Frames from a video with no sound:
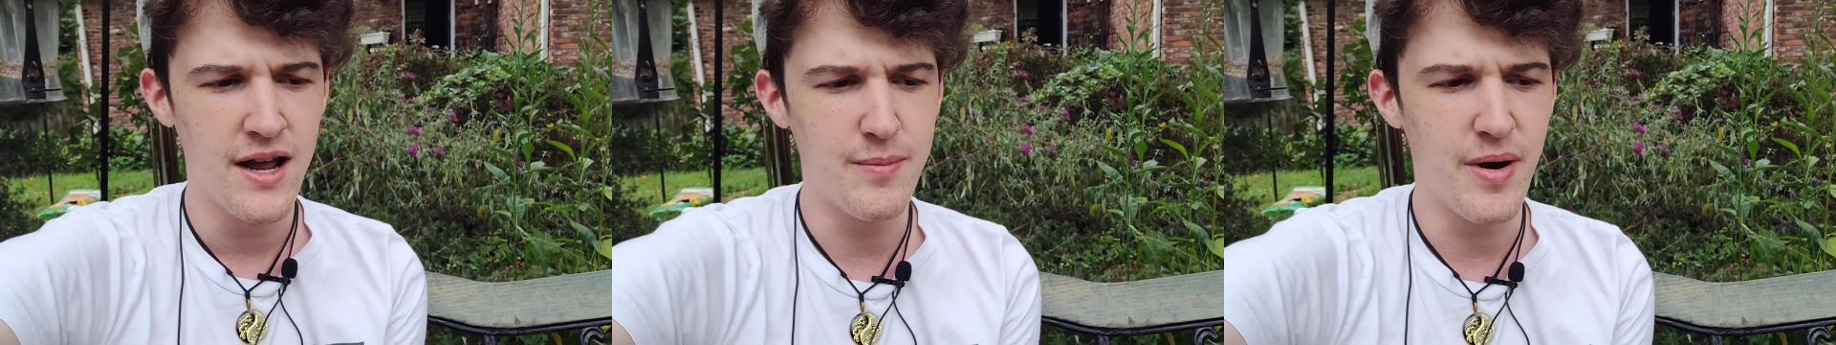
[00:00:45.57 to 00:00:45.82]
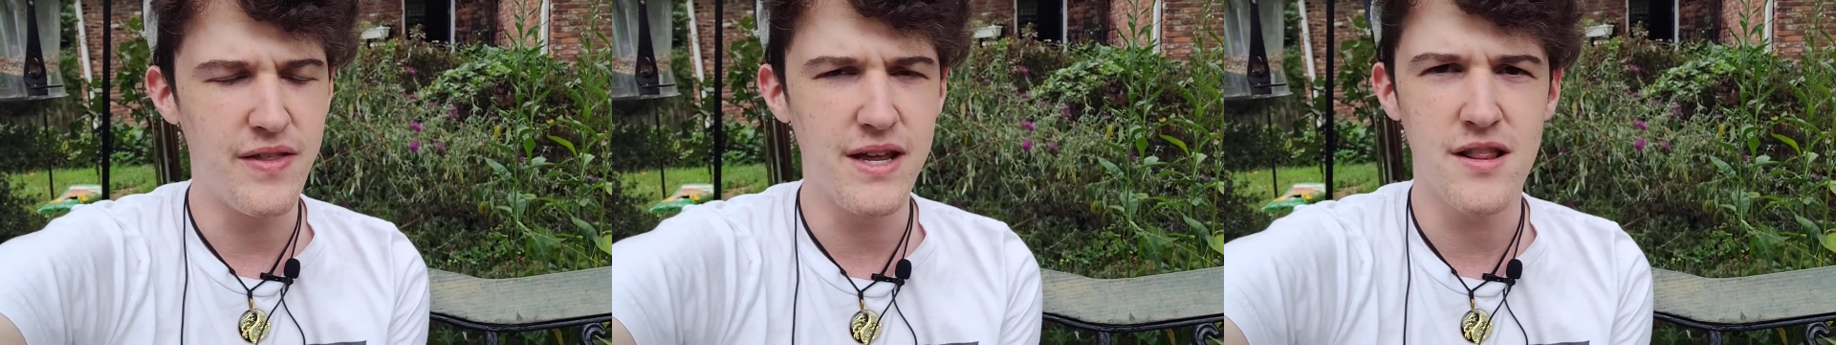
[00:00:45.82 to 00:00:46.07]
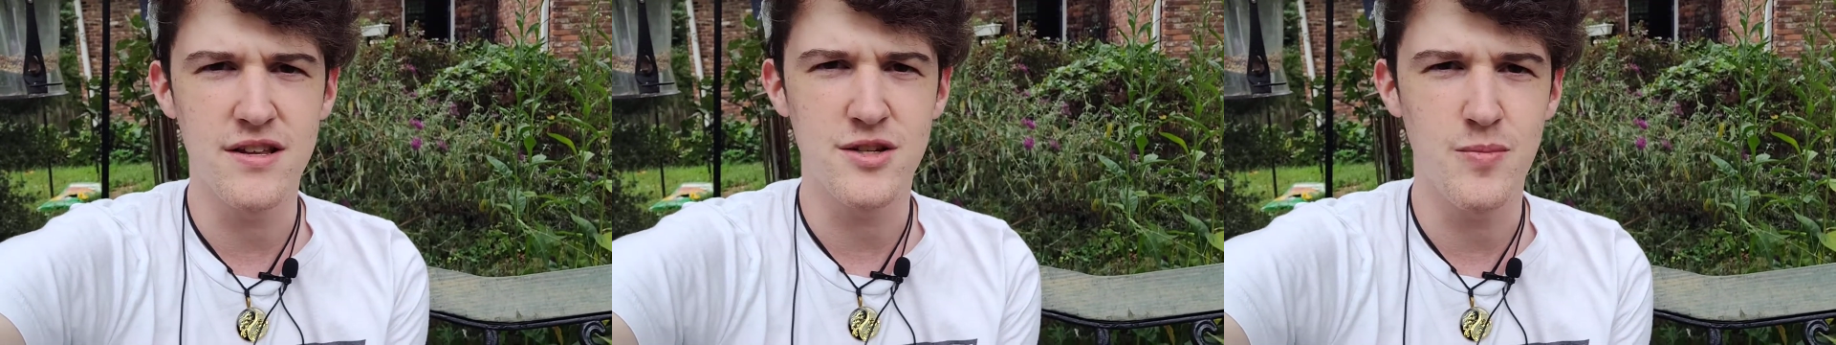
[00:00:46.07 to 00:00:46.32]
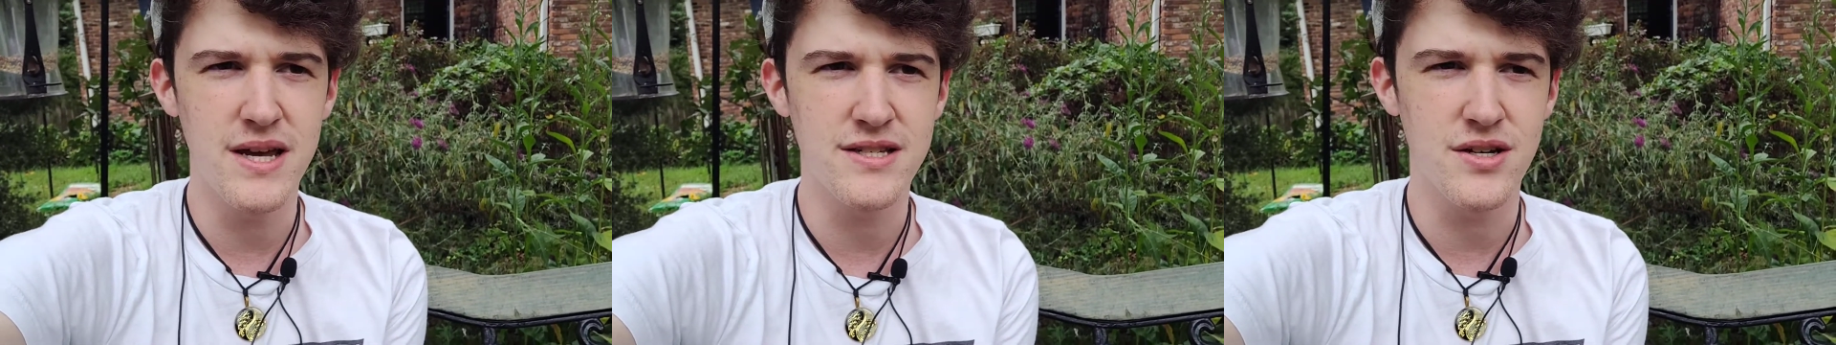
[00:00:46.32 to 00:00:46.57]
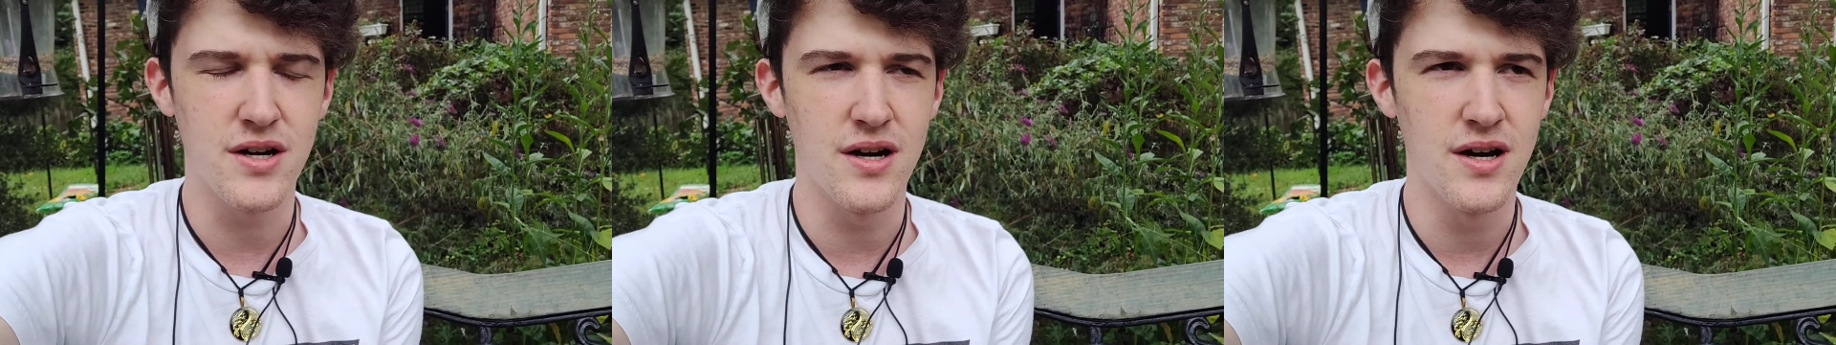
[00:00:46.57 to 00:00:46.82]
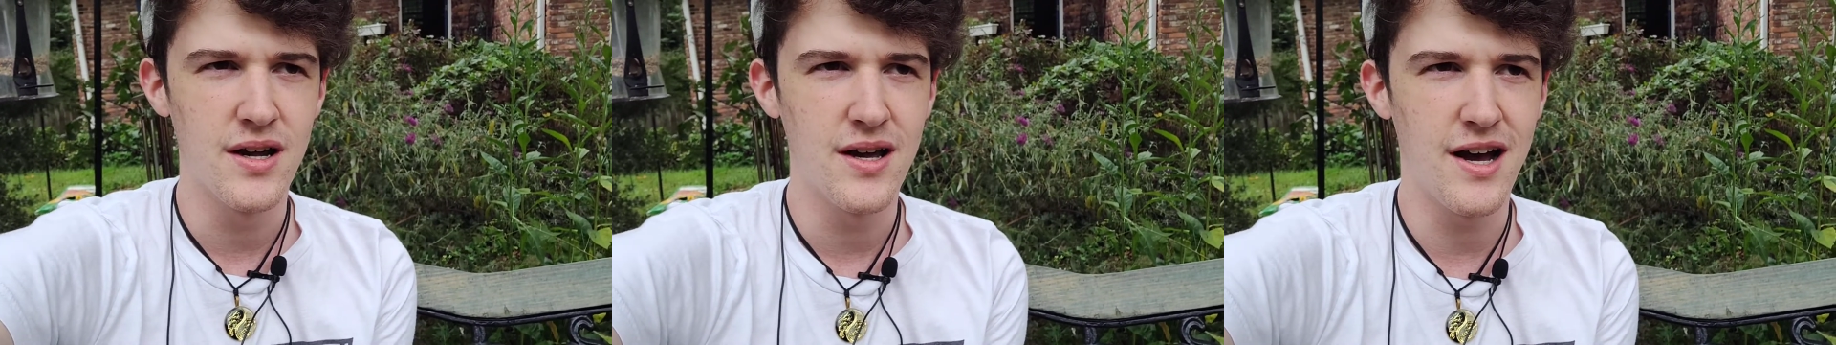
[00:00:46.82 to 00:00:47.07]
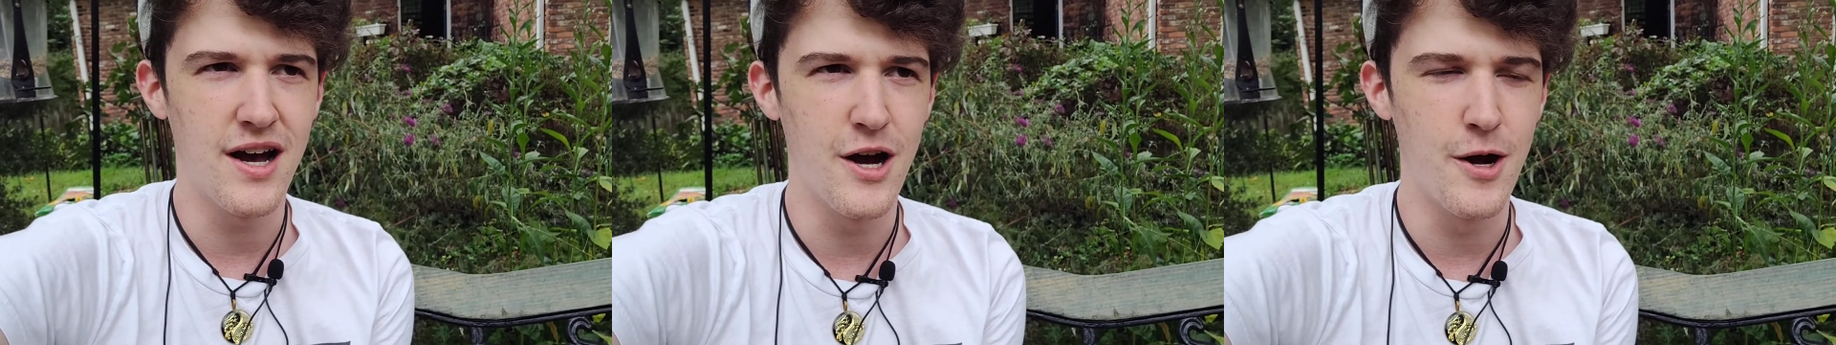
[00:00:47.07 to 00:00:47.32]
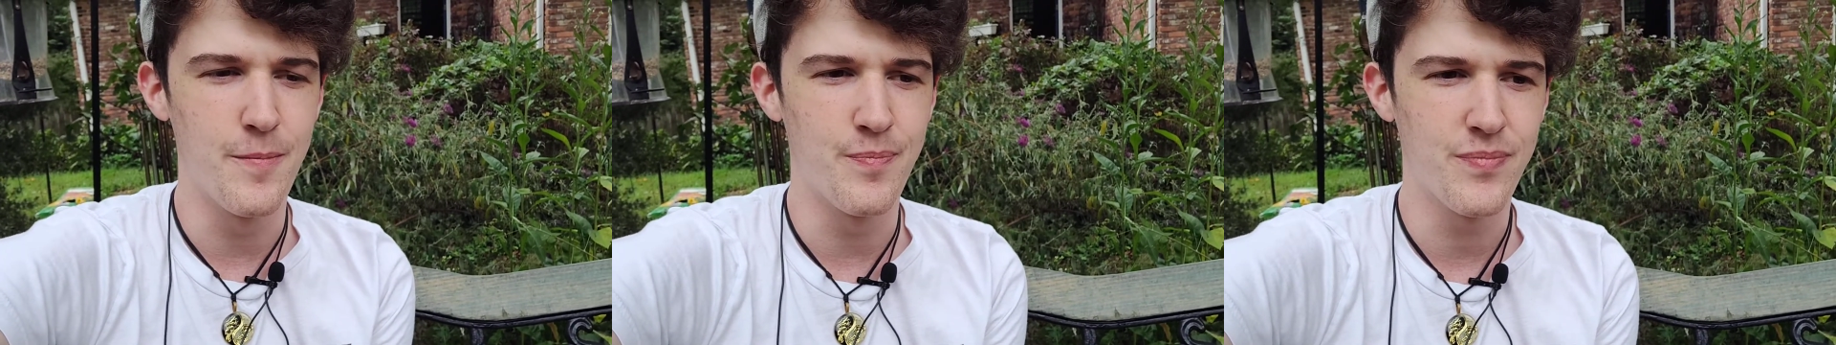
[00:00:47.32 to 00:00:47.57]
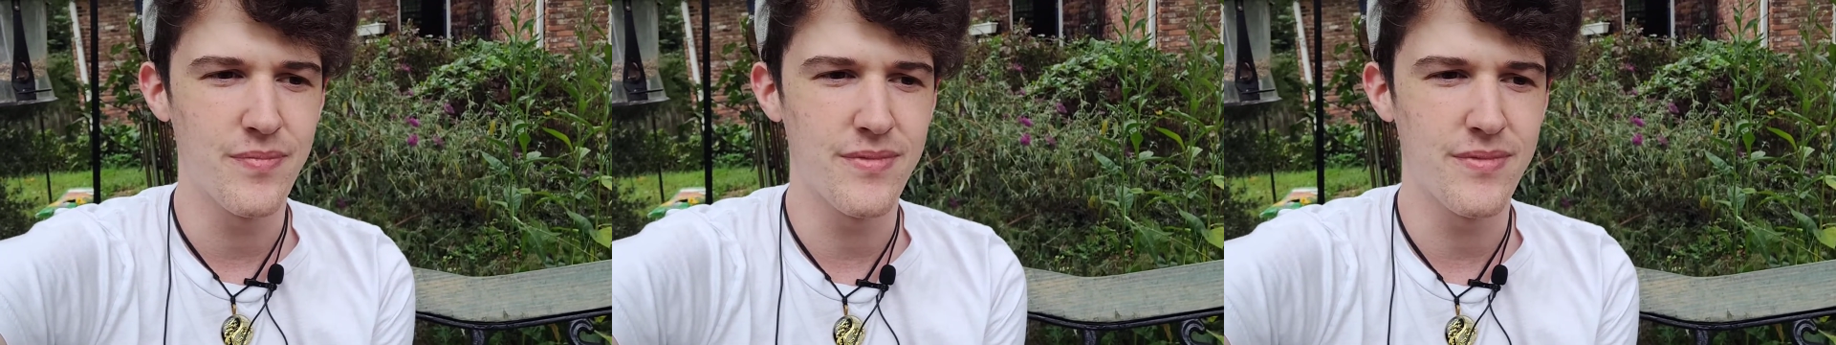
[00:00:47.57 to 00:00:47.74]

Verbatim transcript: And by the end of the semester, um,